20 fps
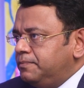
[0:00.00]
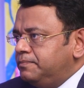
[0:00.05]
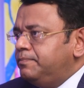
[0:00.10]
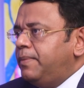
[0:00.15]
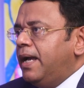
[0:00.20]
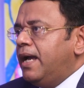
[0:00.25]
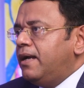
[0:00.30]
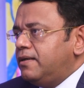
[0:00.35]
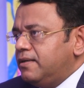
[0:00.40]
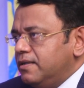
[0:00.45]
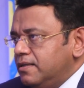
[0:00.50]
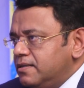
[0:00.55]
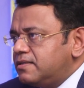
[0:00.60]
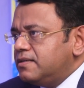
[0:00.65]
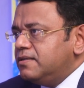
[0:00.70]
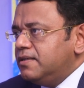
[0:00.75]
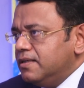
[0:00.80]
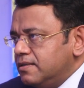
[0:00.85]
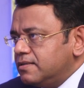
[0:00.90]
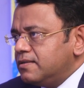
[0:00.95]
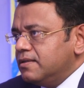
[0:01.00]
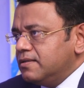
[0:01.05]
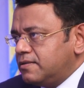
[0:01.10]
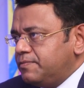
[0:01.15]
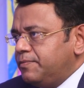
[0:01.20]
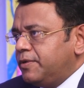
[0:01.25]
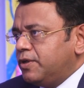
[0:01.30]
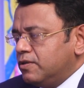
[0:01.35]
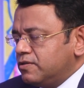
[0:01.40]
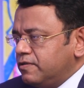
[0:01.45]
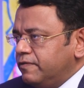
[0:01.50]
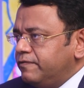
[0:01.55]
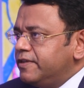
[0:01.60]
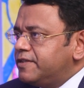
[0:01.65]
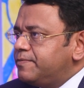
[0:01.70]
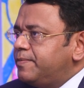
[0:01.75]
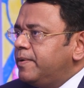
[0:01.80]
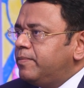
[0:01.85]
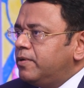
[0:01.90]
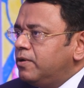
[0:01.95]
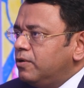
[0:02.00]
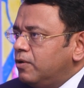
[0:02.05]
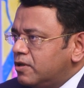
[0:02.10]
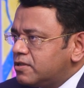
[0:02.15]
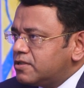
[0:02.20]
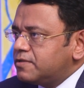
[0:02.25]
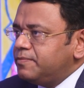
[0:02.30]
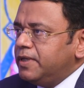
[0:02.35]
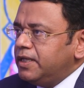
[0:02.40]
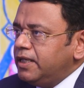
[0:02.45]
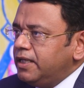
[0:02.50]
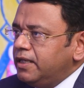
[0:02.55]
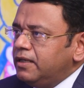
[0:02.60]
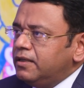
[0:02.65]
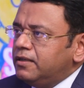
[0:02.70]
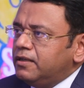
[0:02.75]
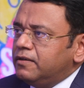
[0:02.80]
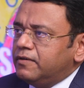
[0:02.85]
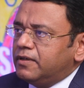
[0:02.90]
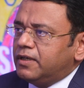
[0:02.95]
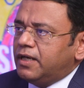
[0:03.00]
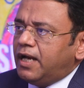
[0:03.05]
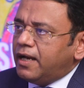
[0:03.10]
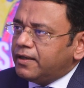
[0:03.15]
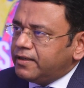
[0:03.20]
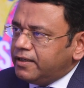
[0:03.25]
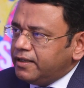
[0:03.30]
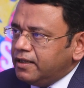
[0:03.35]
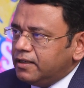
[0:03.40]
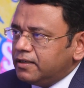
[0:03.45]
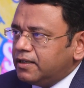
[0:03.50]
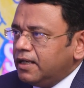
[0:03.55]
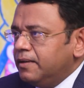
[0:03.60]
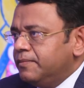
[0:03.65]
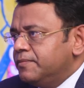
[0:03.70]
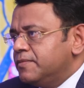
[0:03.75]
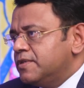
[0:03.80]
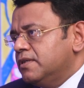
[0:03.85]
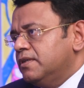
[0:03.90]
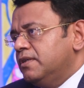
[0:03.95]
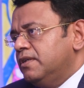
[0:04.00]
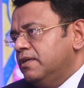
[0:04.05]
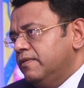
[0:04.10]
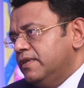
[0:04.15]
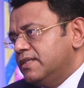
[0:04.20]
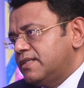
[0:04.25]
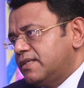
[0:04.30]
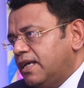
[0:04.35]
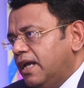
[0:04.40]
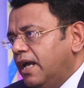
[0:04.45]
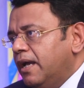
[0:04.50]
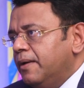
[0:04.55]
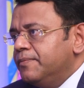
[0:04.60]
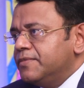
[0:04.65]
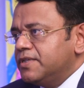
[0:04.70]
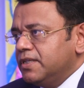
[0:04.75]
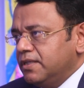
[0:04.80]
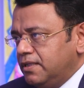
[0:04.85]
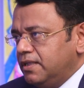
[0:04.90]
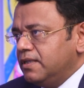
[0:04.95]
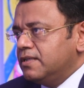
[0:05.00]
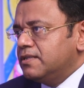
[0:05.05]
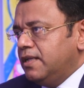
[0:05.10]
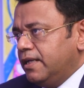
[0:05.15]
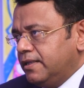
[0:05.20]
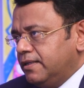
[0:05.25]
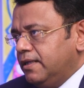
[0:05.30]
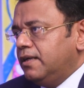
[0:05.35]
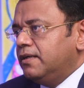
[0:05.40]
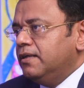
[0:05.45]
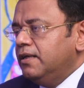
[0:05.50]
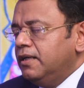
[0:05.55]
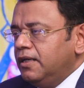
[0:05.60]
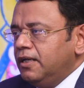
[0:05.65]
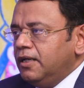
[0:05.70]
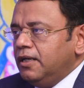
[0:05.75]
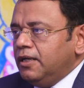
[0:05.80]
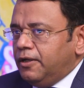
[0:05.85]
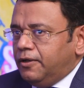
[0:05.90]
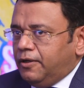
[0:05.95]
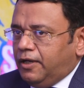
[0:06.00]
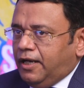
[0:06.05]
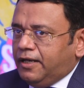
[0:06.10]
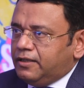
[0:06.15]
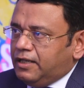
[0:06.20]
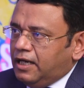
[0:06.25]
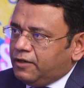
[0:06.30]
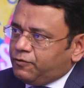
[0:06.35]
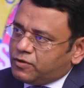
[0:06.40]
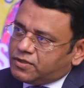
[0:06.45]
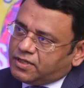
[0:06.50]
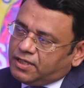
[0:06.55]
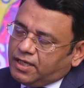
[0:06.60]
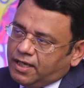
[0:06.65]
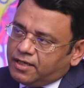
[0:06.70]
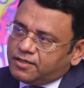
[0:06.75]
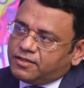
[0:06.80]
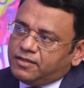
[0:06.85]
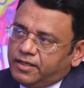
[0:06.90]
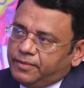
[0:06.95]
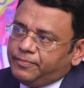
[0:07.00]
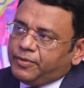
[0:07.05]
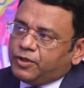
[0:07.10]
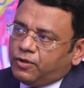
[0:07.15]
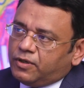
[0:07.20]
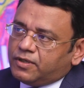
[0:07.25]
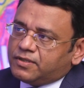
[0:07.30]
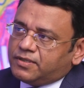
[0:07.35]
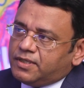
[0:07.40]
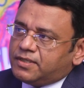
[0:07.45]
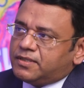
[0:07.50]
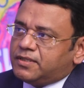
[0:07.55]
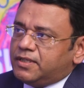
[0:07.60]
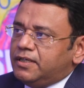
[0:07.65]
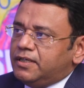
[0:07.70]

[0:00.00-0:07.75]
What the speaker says: bad incidences because of which people lost money, there were hacking attempts, there were scams and things like that. And that was largely because this